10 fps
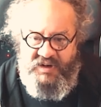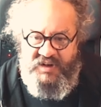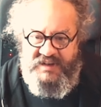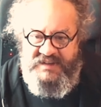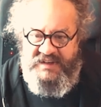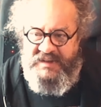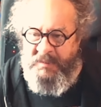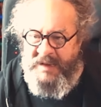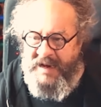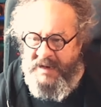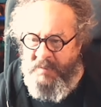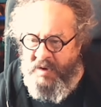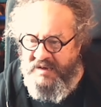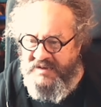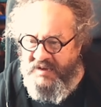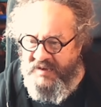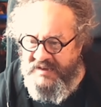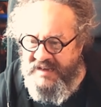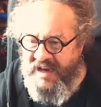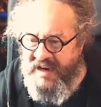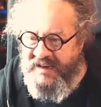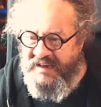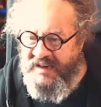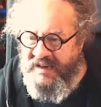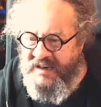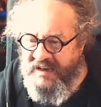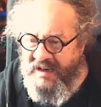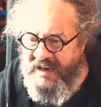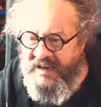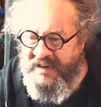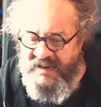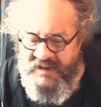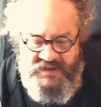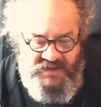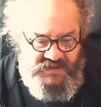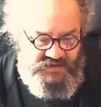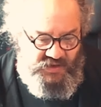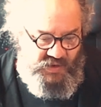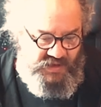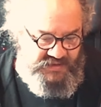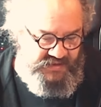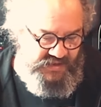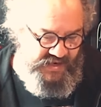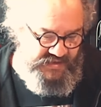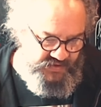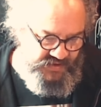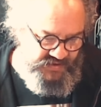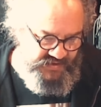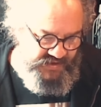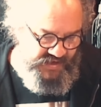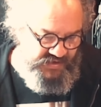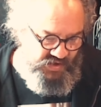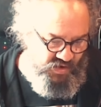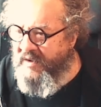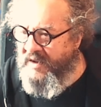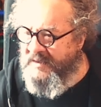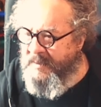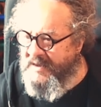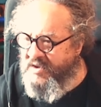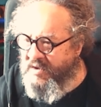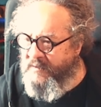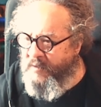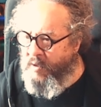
can see the black bars on the side, right? So I'll select all, spatial conform,